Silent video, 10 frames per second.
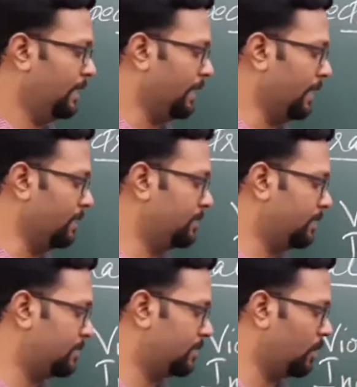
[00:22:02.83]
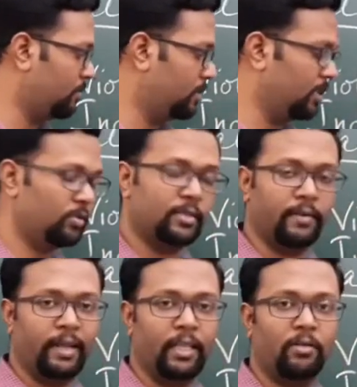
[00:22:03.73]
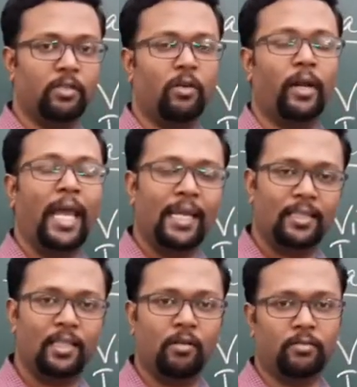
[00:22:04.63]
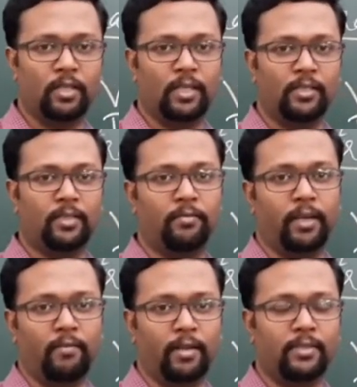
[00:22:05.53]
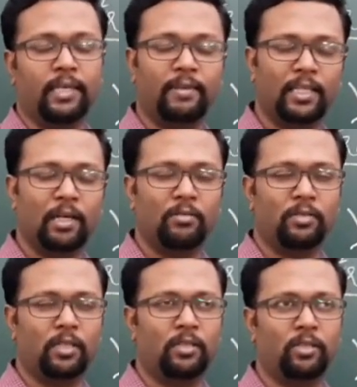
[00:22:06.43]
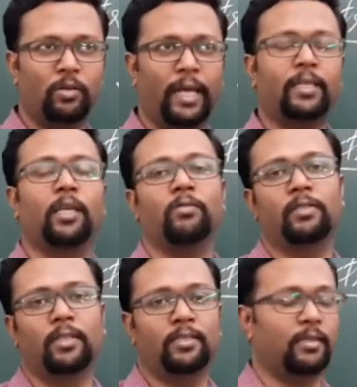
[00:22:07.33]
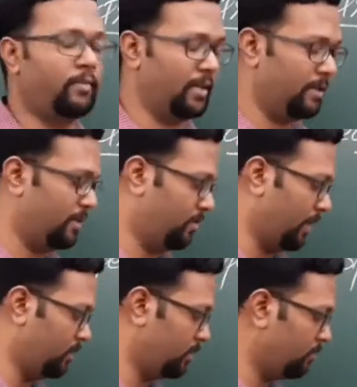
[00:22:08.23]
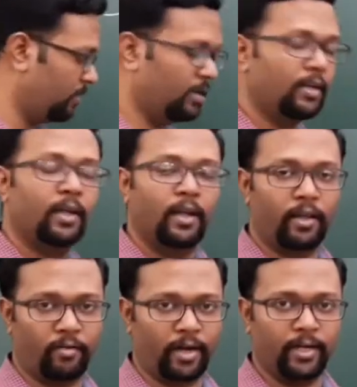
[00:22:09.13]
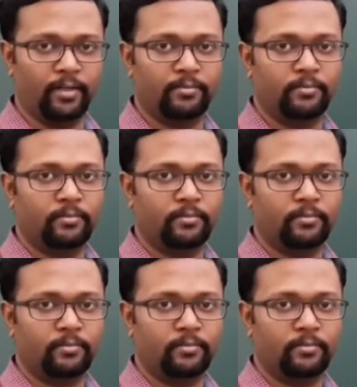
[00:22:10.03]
and 6000 to 7000 or 8000 is the wavelength. 7000 to 8000 is the wavelength range of red.